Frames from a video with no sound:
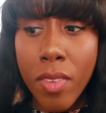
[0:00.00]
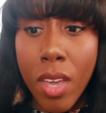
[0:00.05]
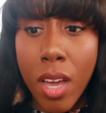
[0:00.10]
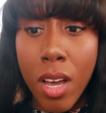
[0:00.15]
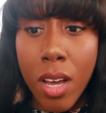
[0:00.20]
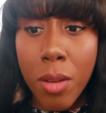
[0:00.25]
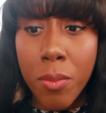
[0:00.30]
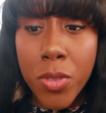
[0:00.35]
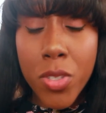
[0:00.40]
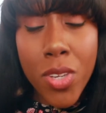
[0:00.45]

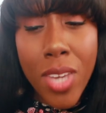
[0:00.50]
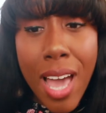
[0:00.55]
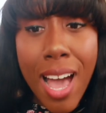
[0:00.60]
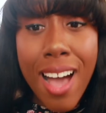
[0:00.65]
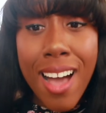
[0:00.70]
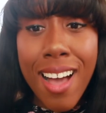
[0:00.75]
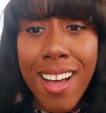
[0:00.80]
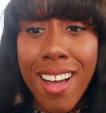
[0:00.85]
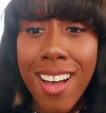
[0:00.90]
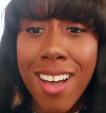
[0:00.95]
um, so
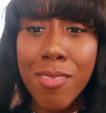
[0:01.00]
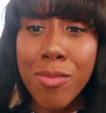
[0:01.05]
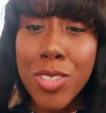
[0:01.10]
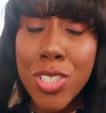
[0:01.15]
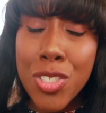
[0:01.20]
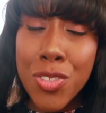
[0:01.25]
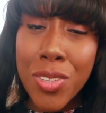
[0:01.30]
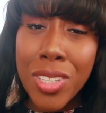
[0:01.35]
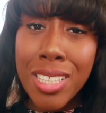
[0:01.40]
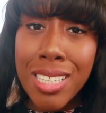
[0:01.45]
yeah, I'm
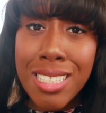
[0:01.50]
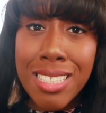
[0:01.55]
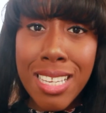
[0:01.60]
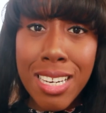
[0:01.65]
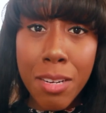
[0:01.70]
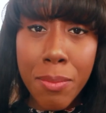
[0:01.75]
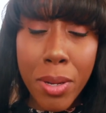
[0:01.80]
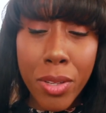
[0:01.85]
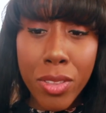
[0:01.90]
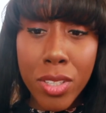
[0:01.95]
just really
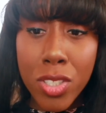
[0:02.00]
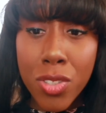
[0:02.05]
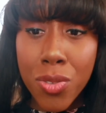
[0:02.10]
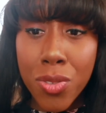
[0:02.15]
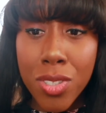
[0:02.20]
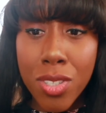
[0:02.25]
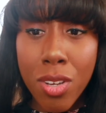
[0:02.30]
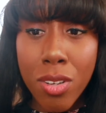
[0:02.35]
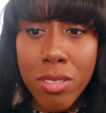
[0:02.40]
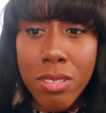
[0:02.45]
excited about these
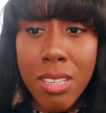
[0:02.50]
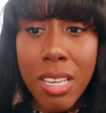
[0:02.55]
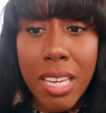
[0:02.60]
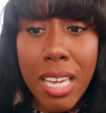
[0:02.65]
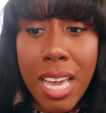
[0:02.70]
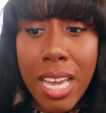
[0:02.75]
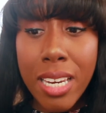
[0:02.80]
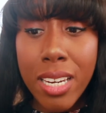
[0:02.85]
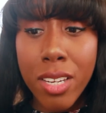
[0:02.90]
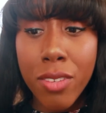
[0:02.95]
results.
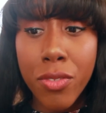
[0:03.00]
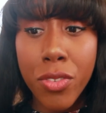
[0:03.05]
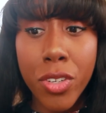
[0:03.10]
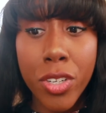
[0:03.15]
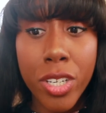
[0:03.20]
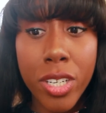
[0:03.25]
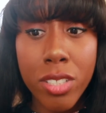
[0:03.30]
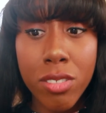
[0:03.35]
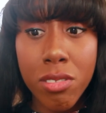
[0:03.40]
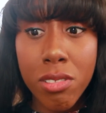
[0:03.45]
Again, if
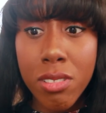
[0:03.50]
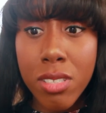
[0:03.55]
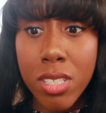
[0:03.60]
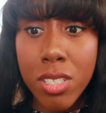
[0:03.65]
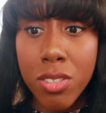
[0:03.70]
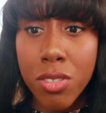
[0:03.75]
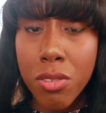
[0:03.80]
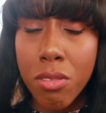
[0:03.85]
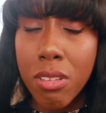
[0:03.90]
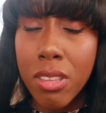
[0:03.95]
you're interested
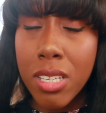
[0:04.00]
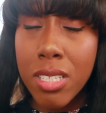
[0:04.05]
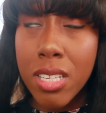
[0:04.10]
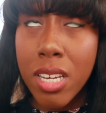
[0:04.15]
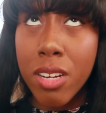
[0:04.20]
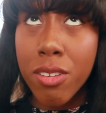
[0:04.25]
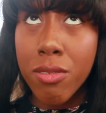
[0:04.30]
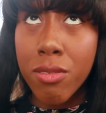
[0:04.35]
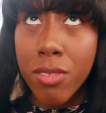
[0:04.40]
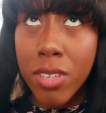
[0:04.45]
in doing this,
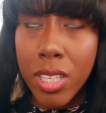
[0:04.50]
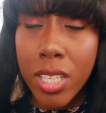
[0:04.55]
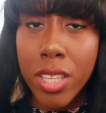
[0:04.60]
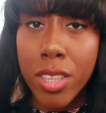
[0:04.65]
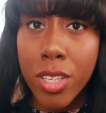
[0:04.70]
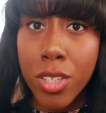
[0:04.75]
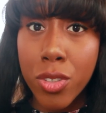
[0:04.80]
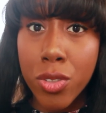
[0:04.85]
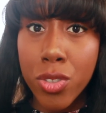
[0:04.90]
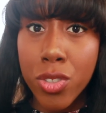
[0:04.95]
I really
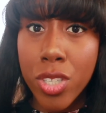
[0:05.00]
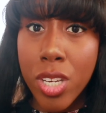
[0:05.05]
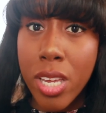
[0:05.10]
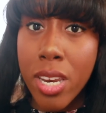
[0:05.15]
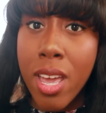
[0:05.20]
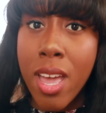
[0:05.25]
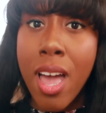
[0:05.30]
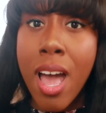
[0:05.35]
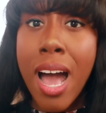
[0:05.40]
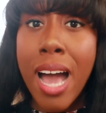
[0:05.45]
think you should.